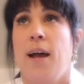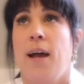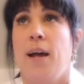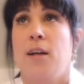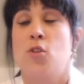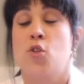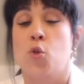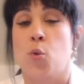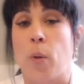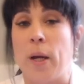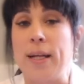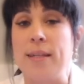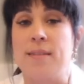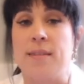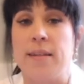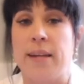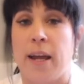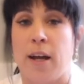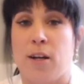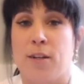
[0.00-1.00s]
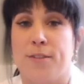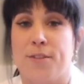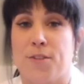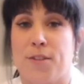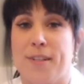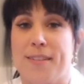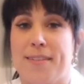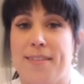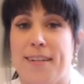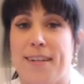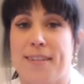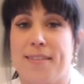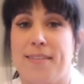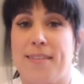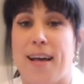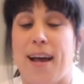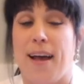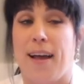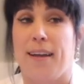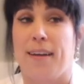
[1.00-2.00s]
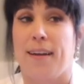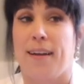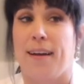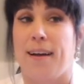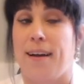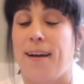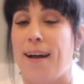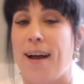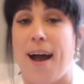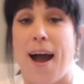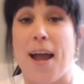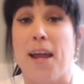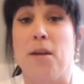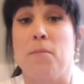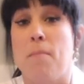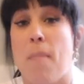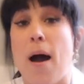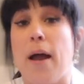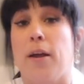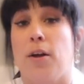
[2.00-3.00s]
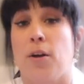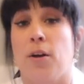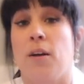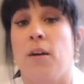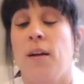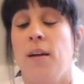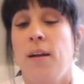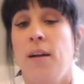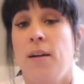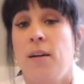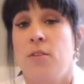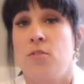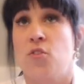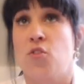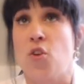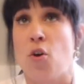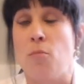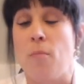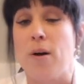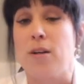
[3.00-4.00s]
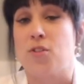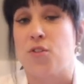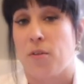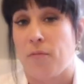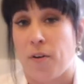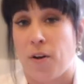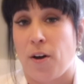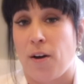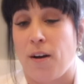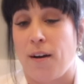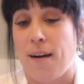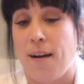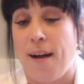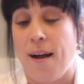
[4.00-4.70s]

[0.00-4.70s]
traits and characteristics that I admire so much of her.